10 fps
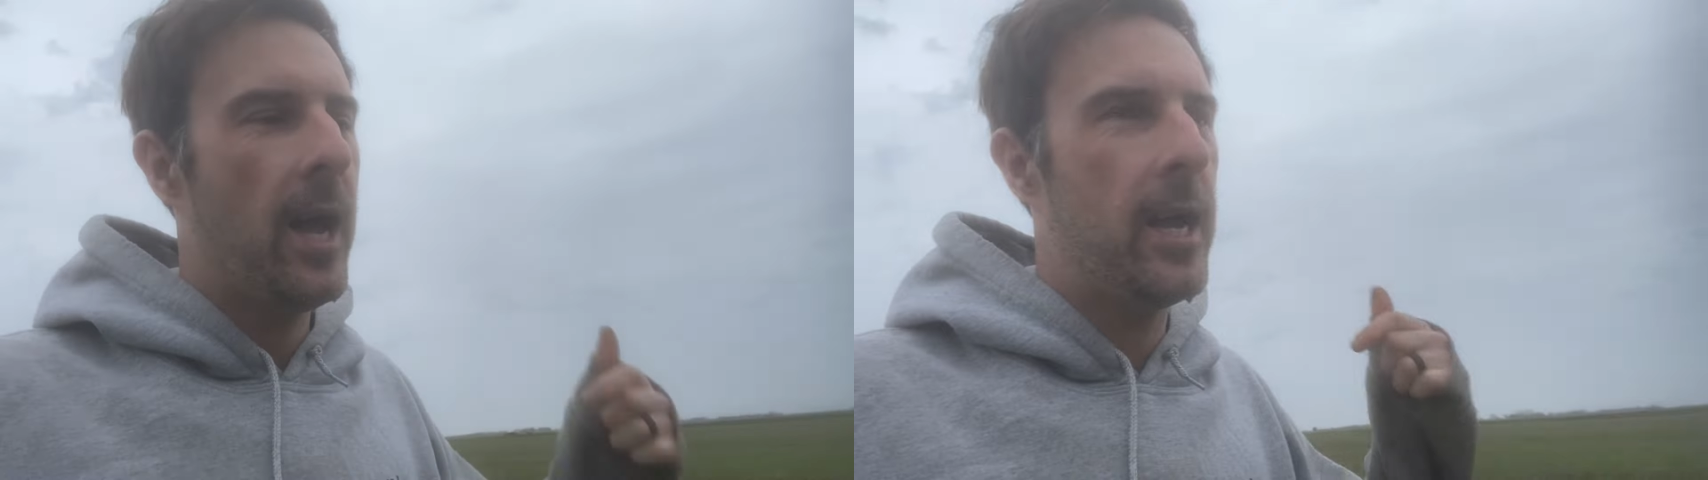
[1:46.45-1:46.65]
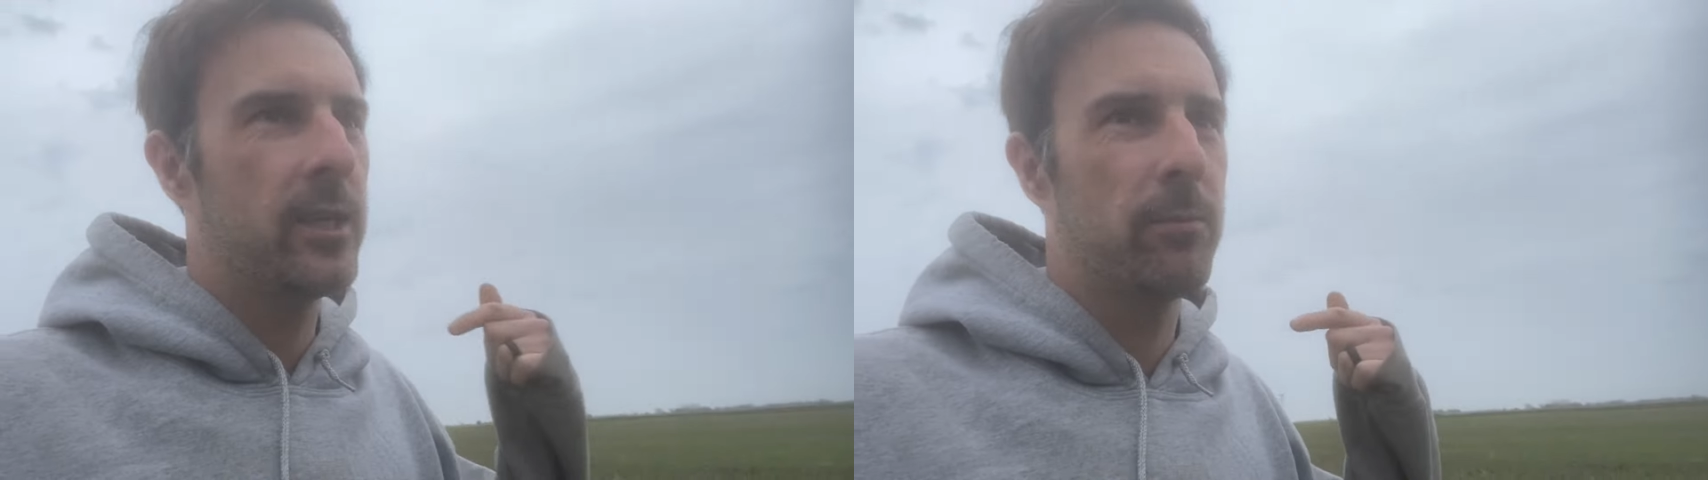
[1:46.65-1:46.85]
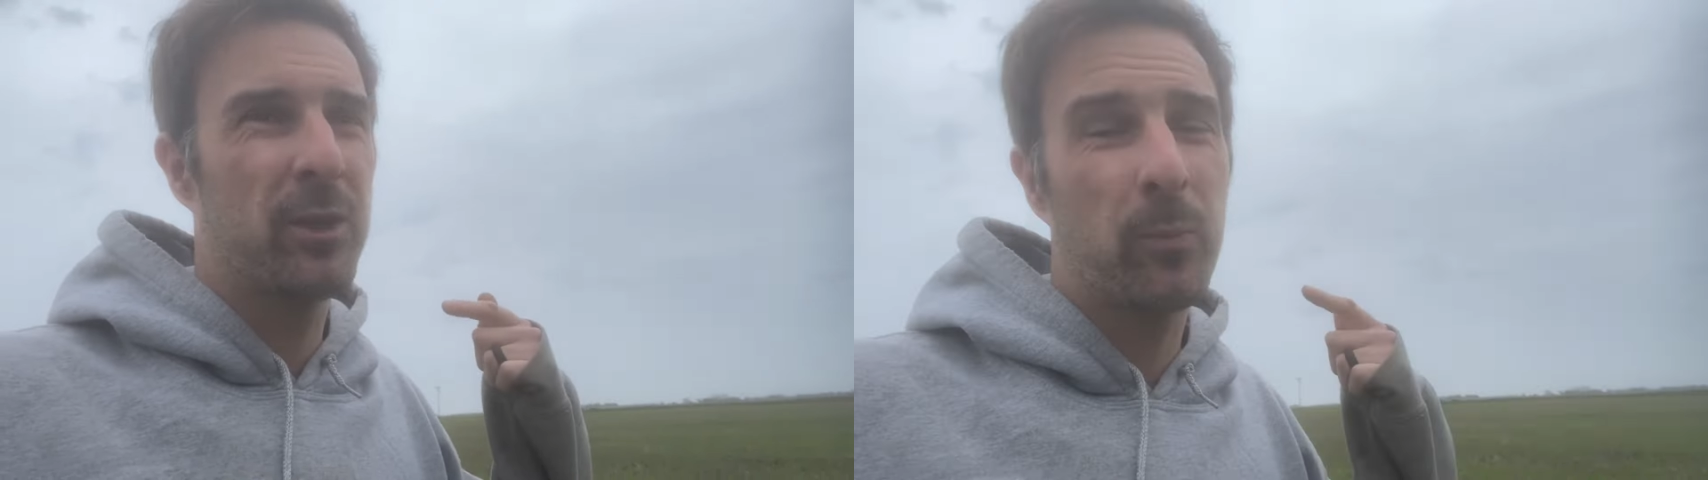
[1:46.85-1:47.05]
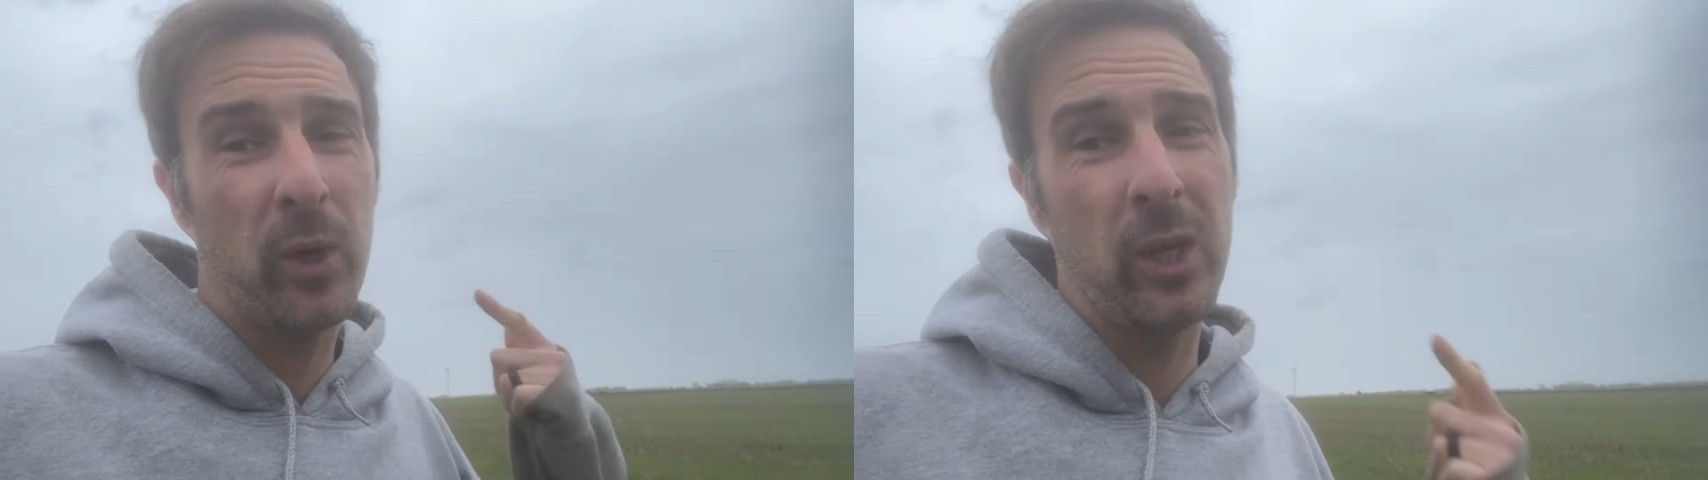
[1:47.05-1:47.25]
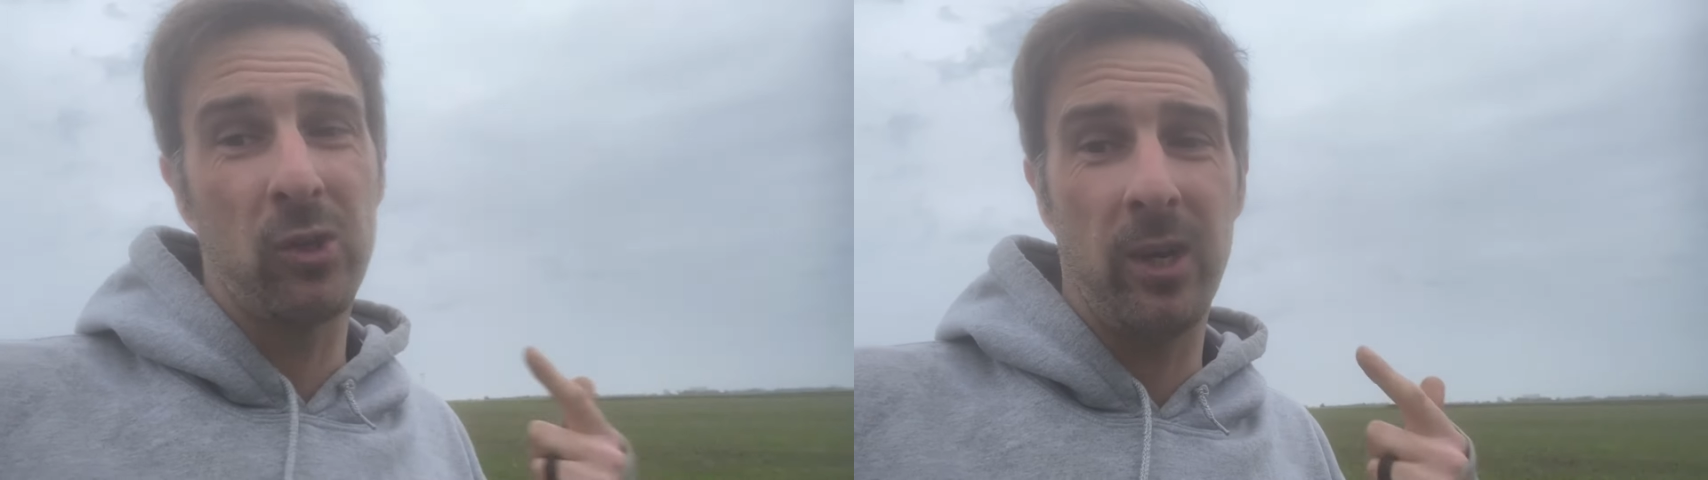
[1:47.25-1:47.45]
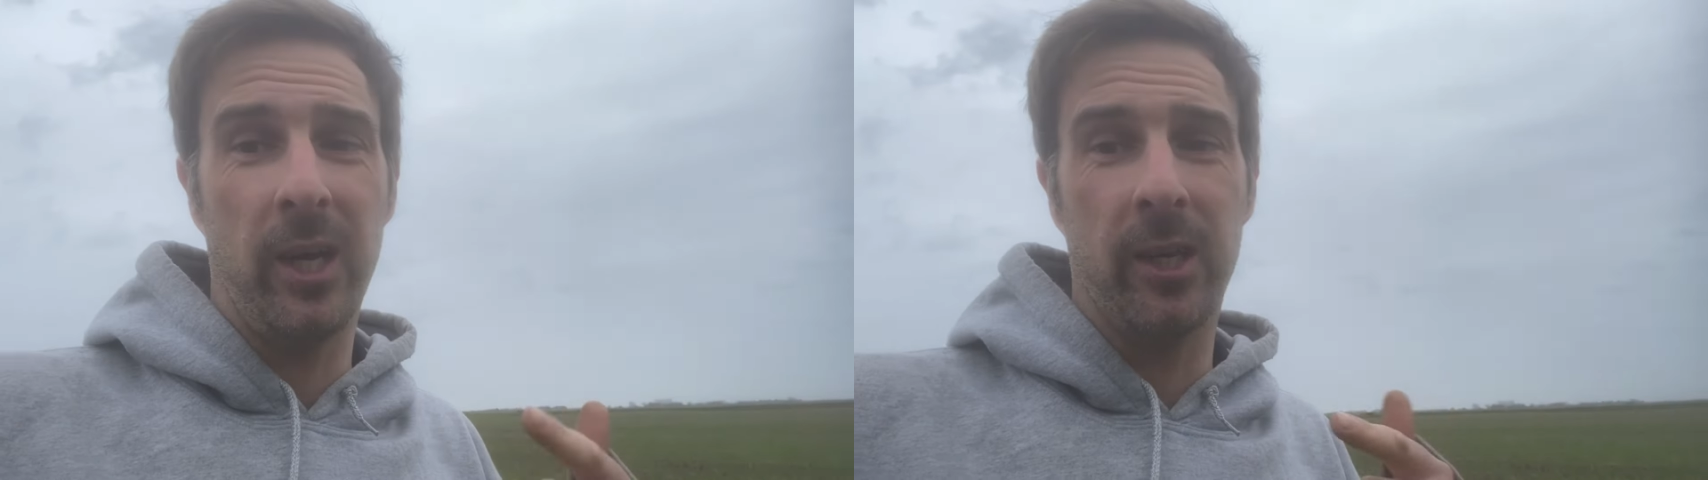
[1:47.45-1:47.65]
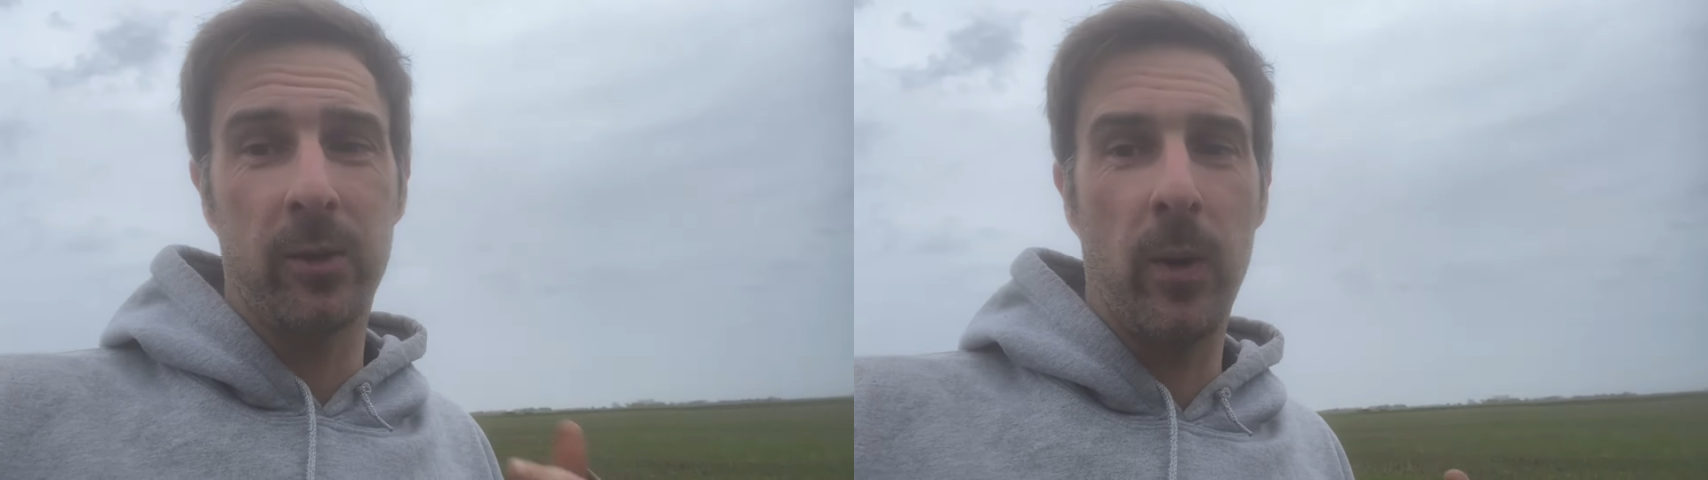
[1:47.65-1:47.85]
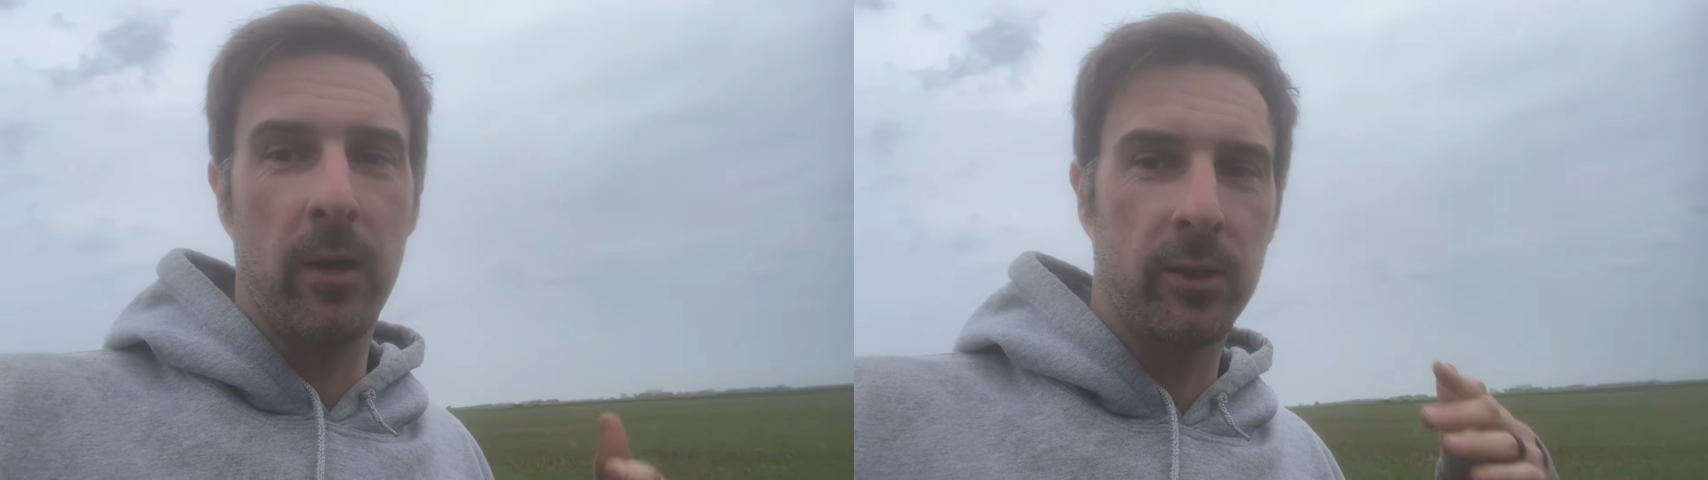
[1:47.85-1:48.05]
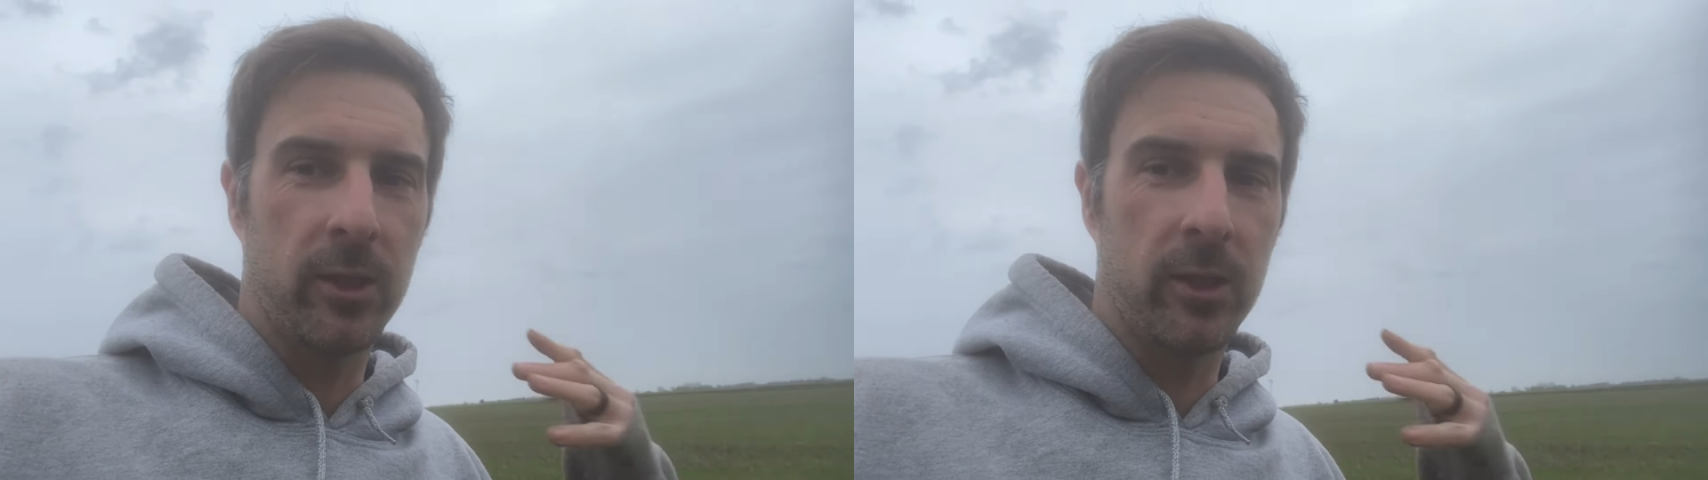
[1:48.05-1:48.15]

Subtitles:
and some spring drilling as well,